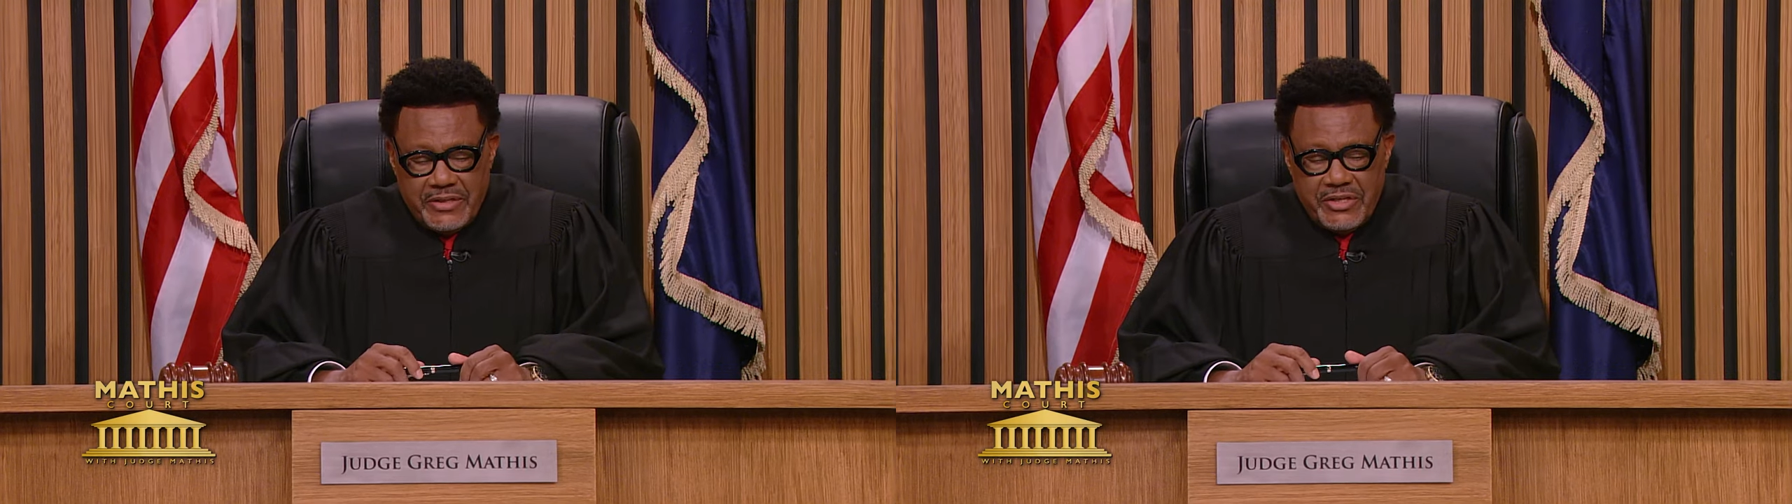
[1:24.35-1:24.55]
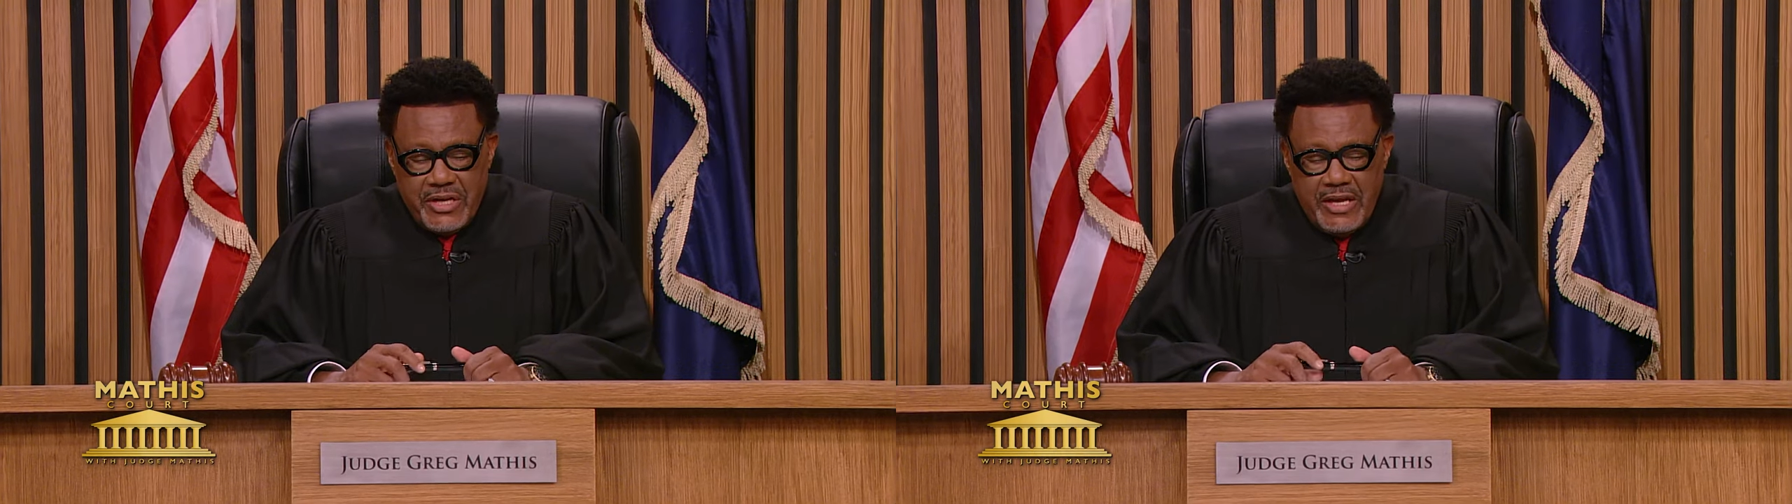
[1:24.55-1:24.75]

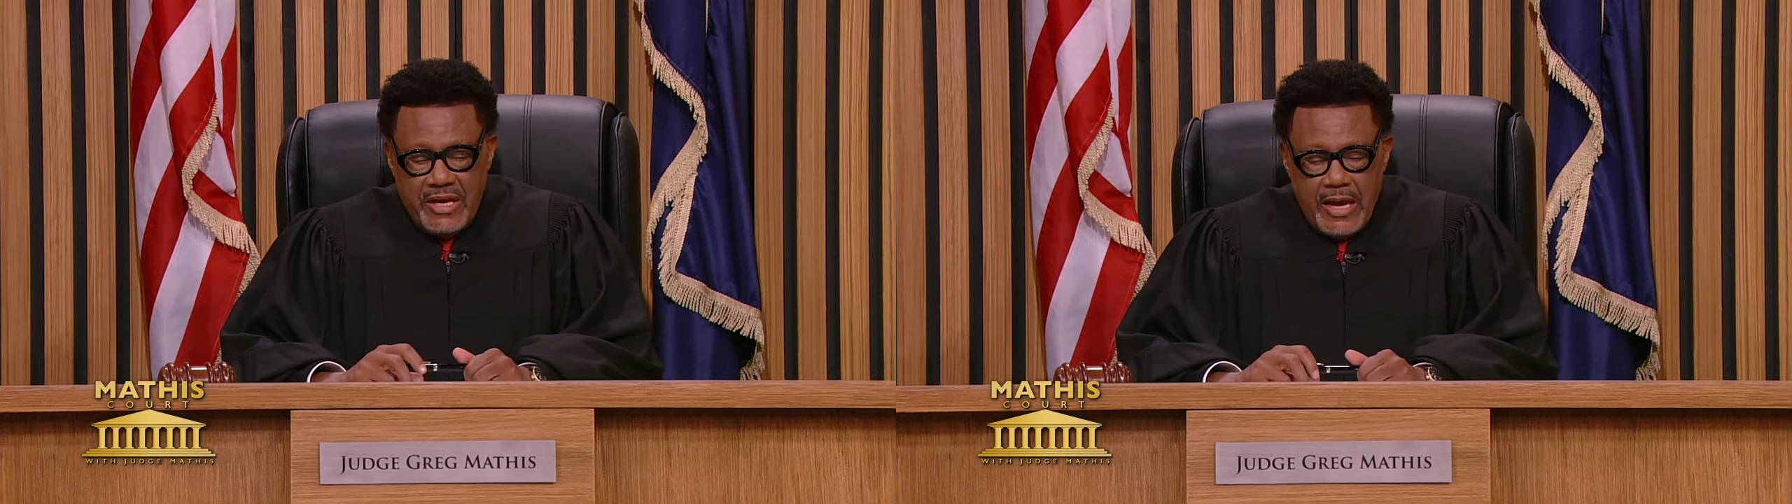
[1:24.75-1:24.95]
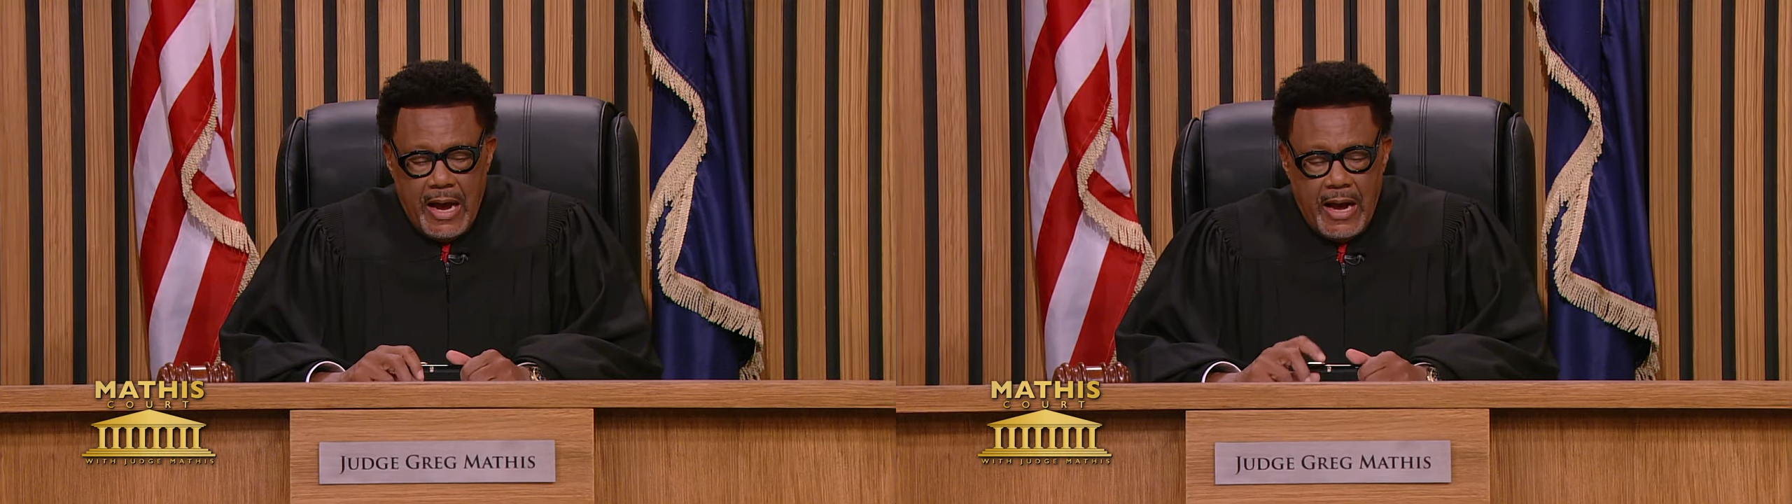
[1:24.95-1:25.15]

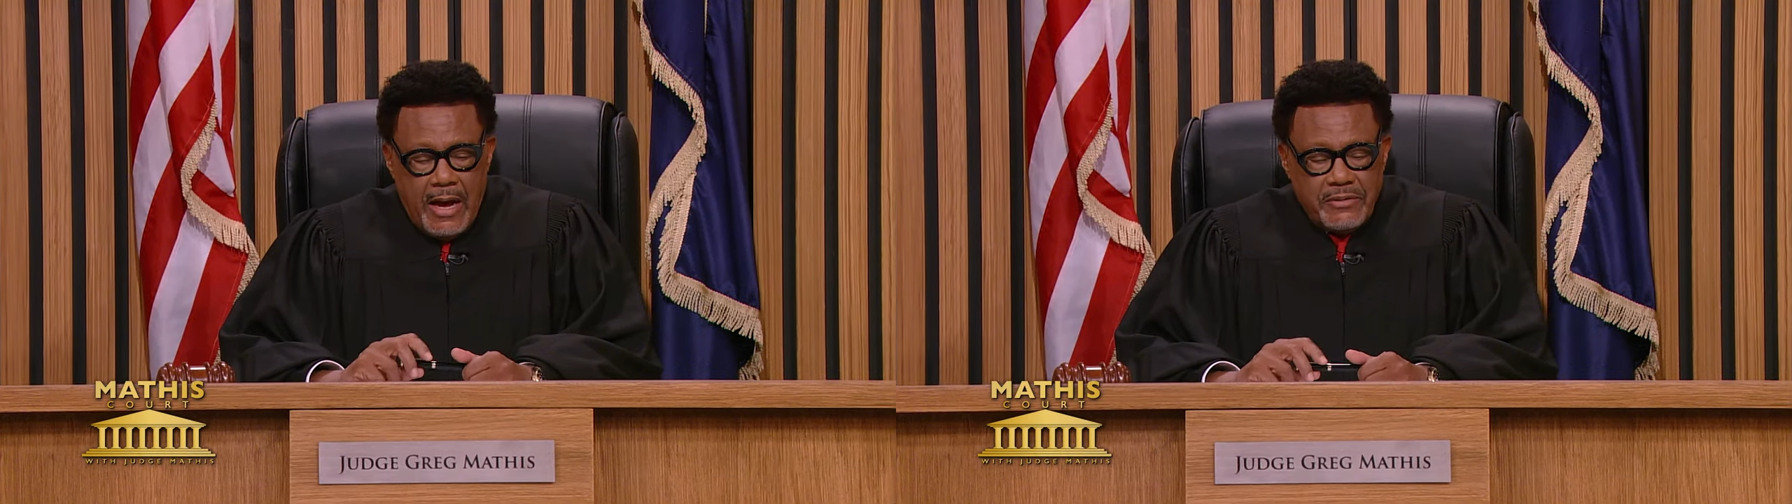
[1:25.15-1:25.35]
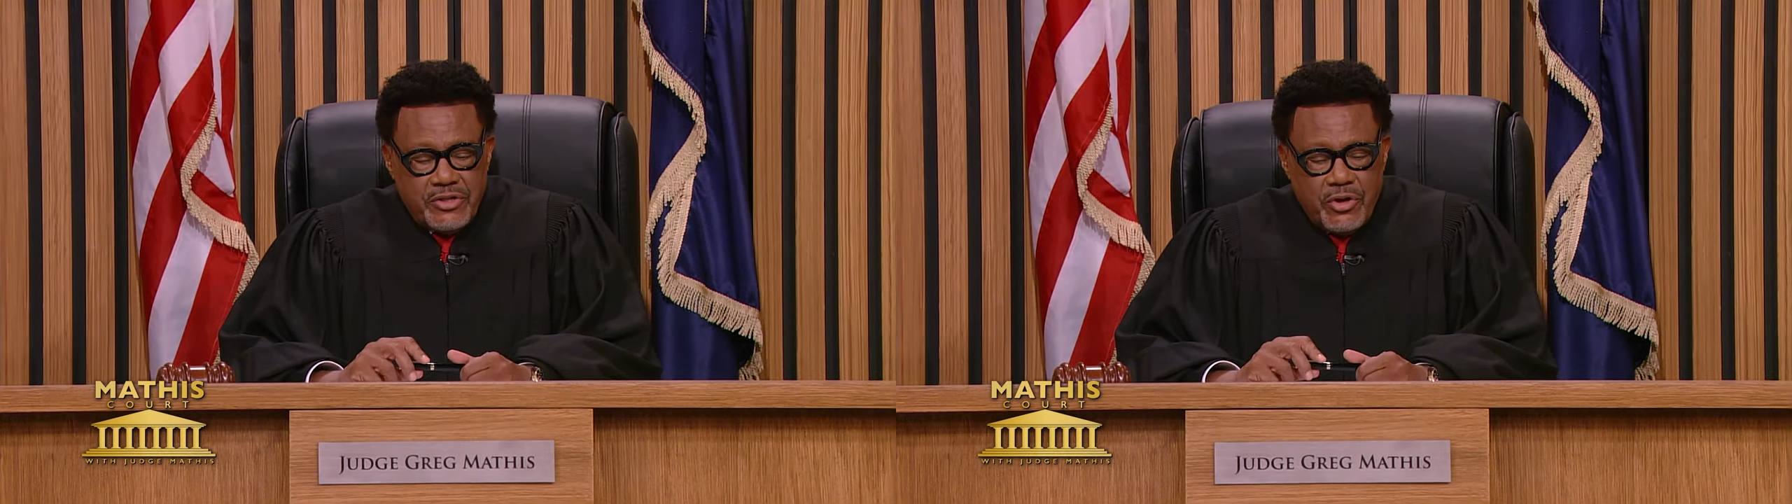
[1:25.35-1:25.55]
she
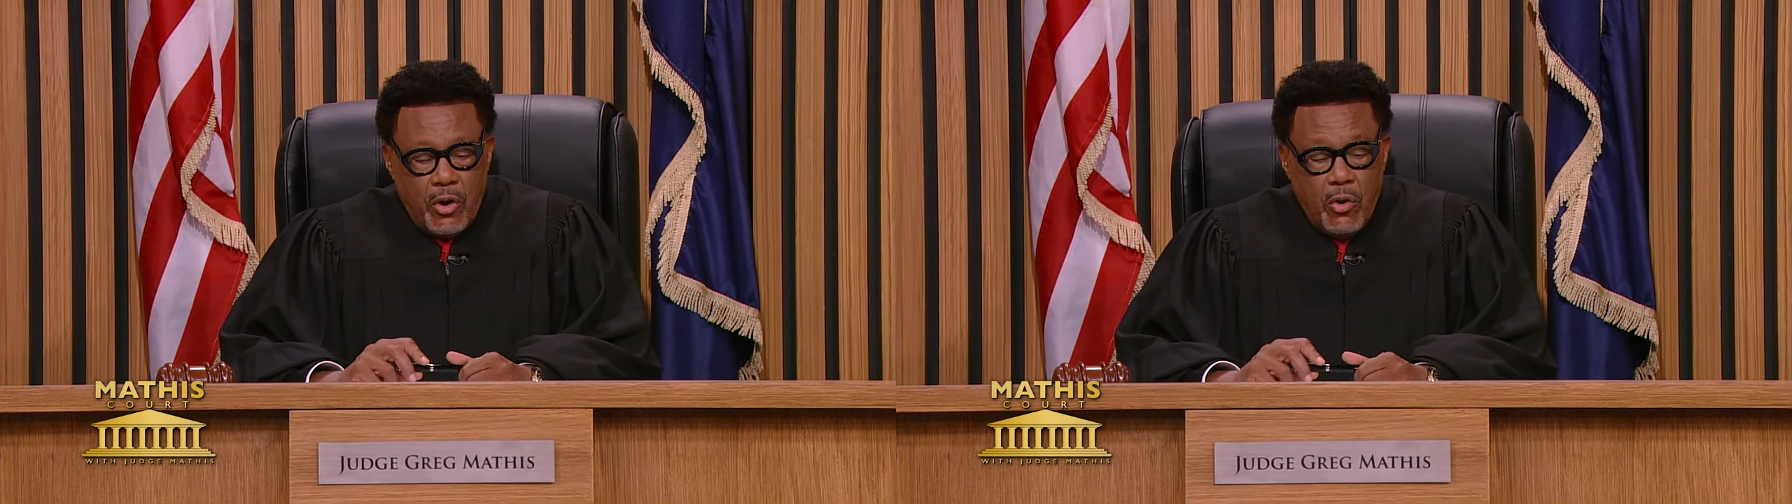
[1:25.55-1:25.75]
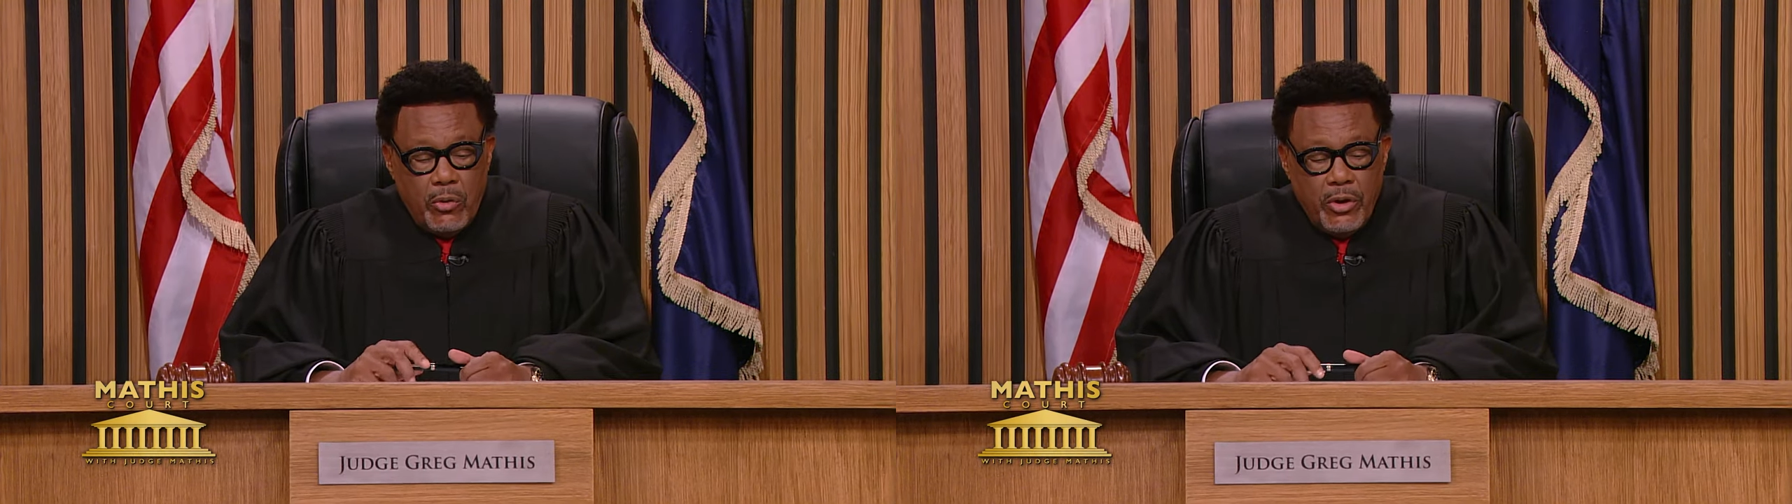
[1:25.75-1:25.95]
stole